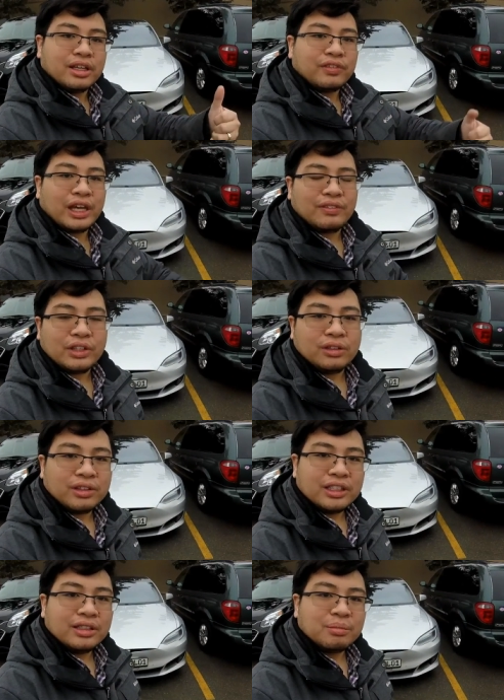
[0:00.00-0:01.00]
If you haven't
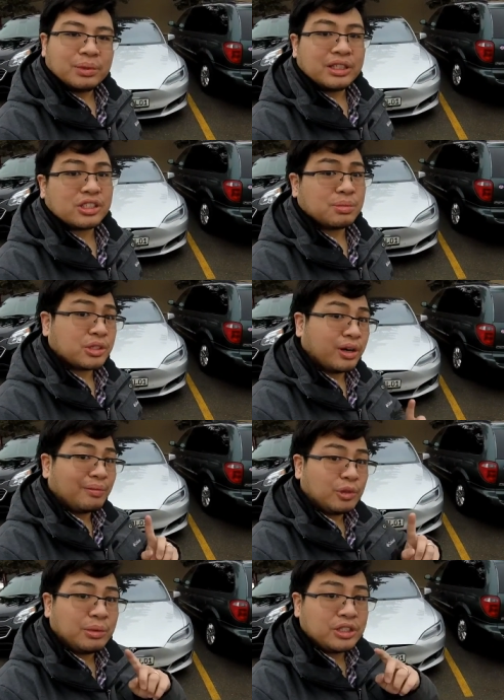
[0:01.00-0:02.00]
already, please
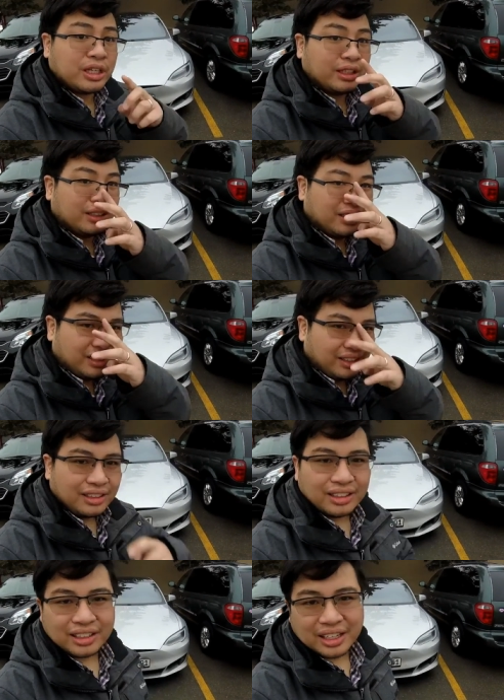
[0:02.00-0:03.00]
subscribe to my channel.
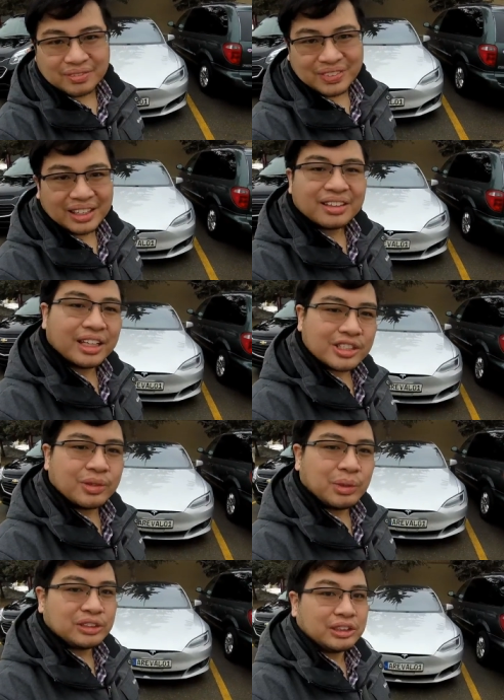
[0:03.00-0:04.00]
Again, thanks
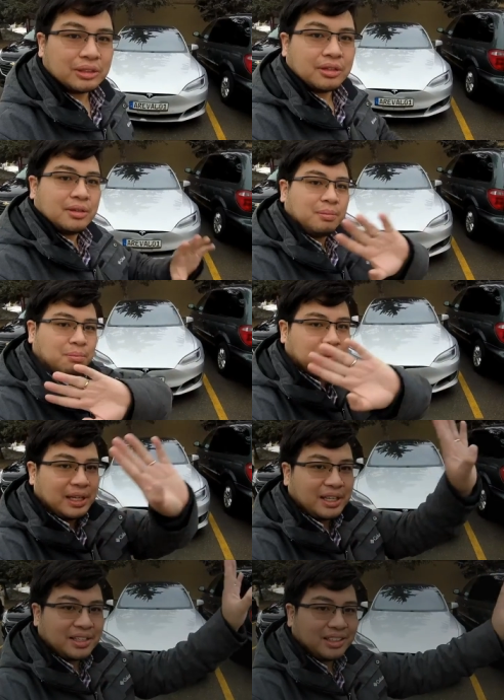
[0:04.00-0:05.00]
for watching.
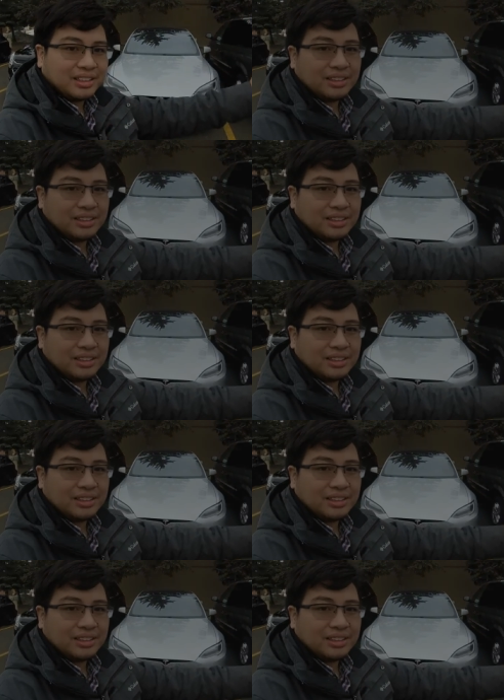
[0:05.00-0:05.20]
Bye.